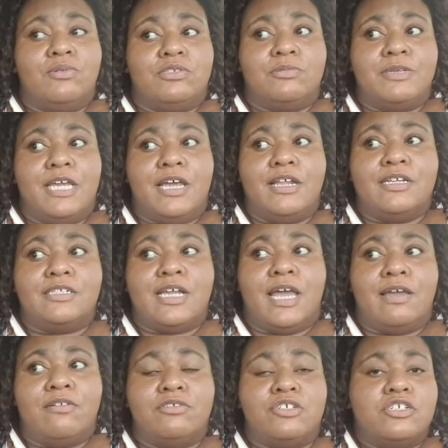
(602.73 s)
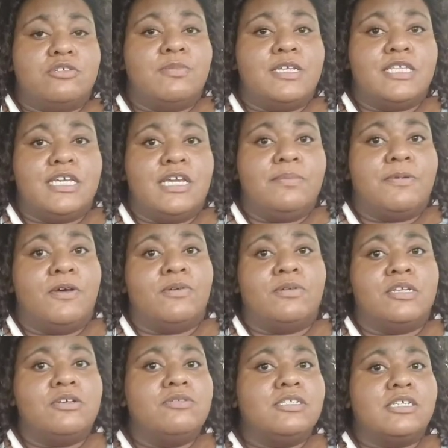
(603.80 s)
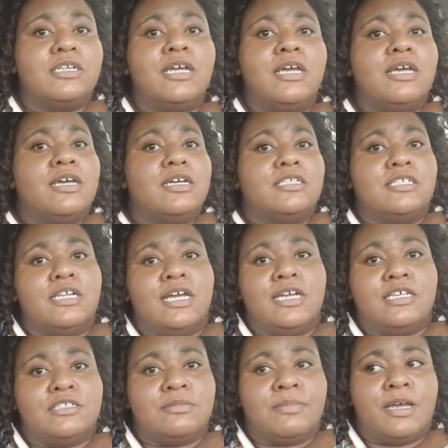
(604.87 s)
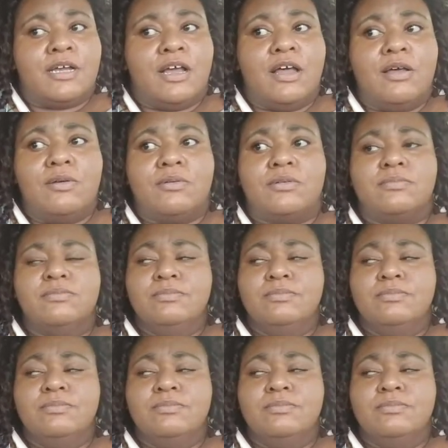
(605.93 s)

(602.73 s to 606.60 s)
to be honest, I had no choice but to keep on losing until I get to my goal.